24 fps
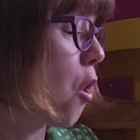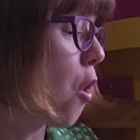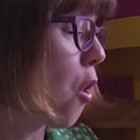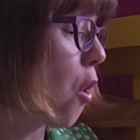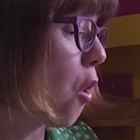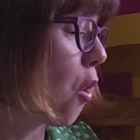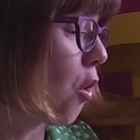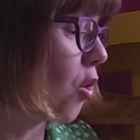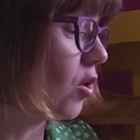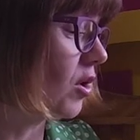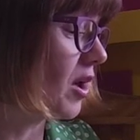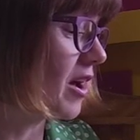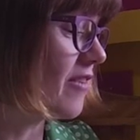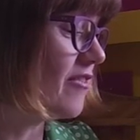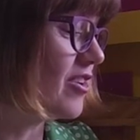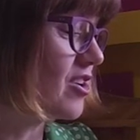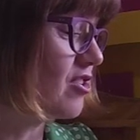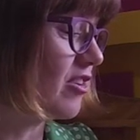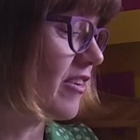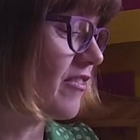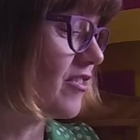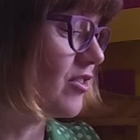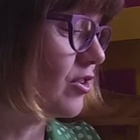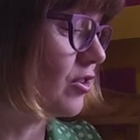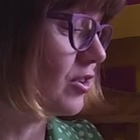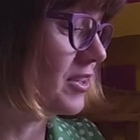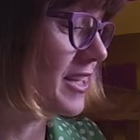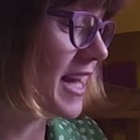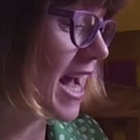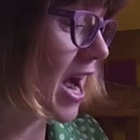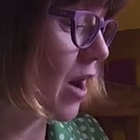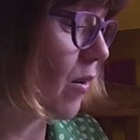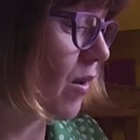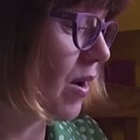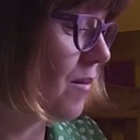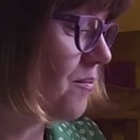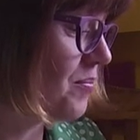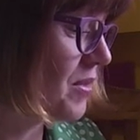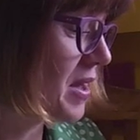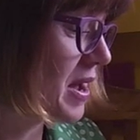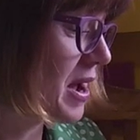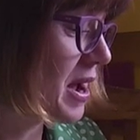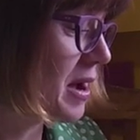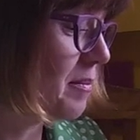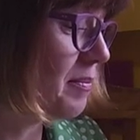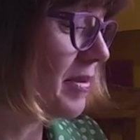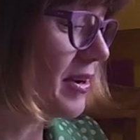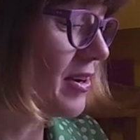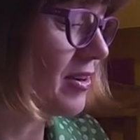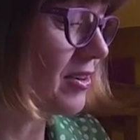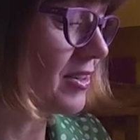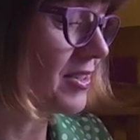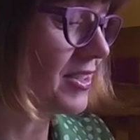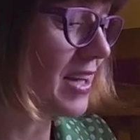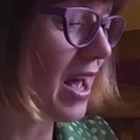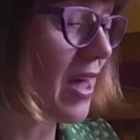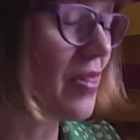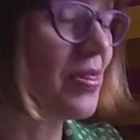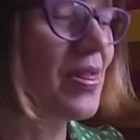all over Gryffindor Tower because